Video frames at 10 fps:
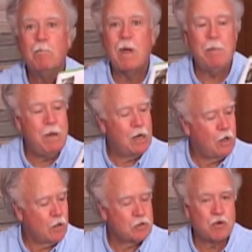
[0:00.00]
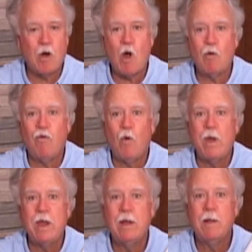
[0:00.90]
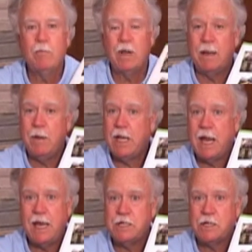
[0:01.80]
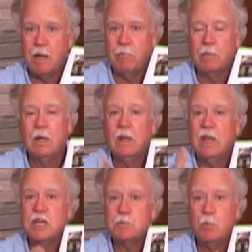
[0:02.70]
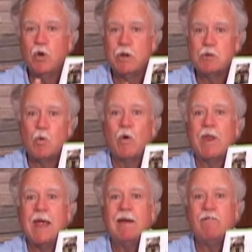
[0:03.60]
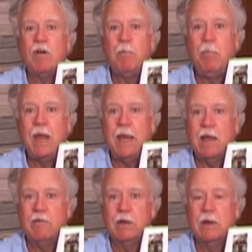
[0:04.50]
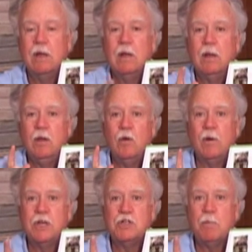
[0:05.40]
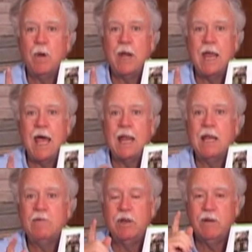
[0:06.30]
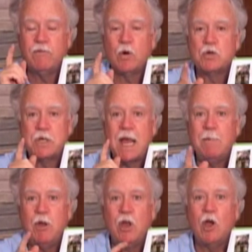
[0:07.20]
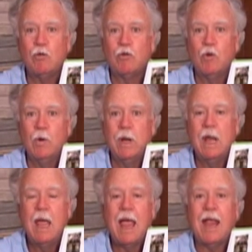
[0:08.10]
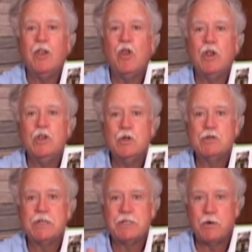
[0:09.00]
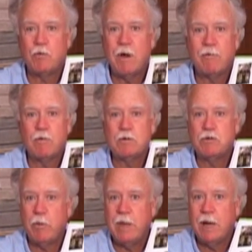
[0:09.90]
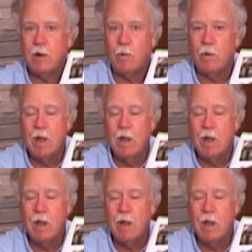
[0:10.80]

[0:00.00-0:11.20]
May be a little strong for you, but let me tell you something. This book is worth every penny of it. You'll get your money out of it the first time you go through it, and you can use it as a reference from then on.